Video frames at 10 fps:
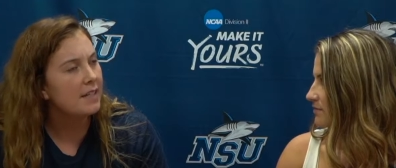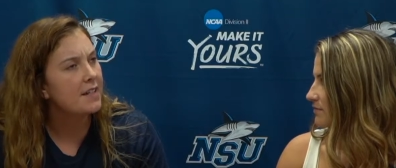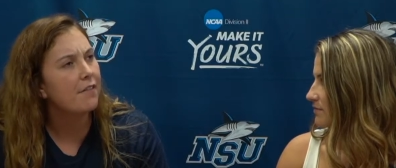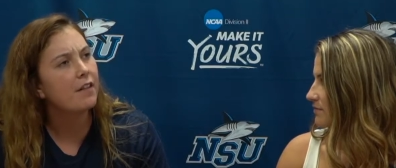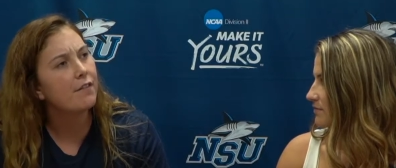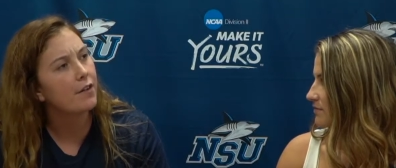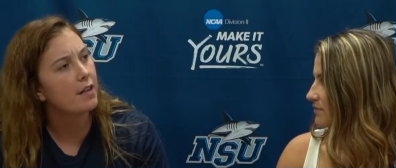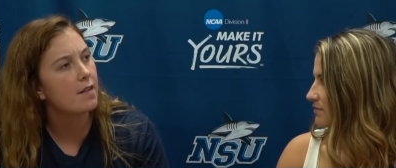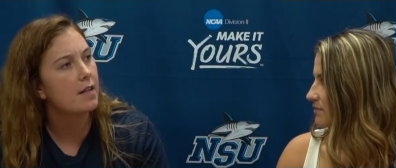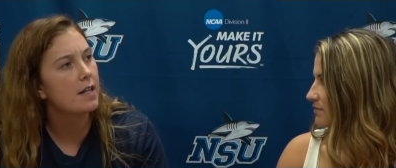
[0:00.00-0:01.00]
Speaker 1: definitely for
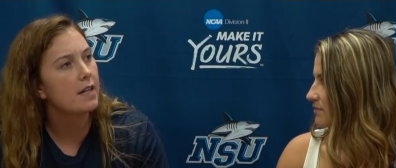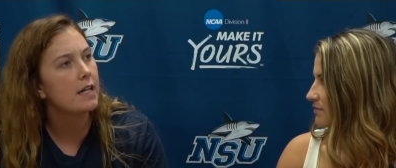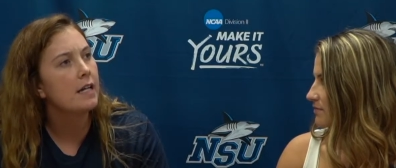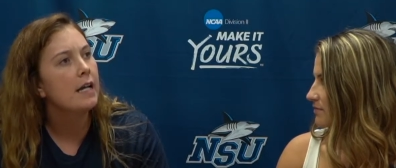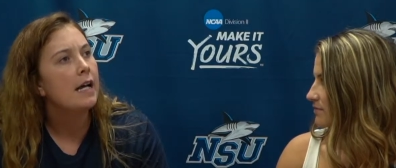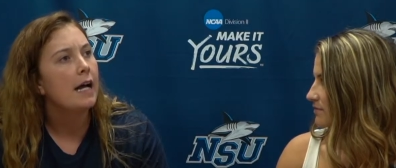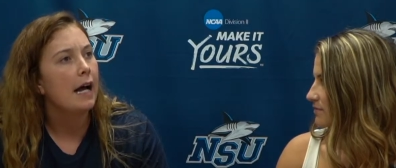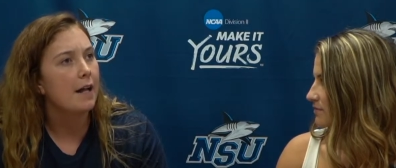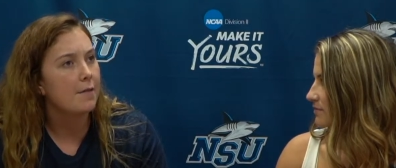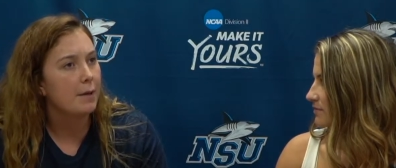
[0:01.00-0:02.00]
this season,
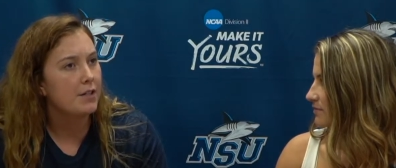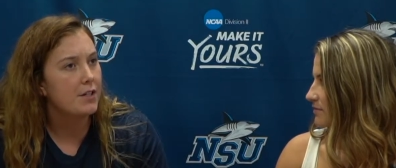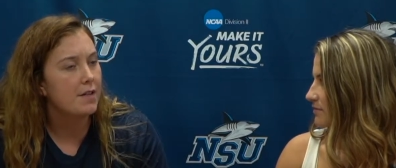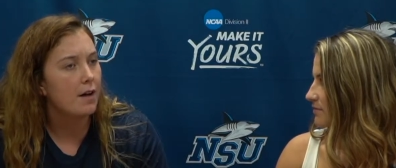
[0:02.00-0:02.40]
as much as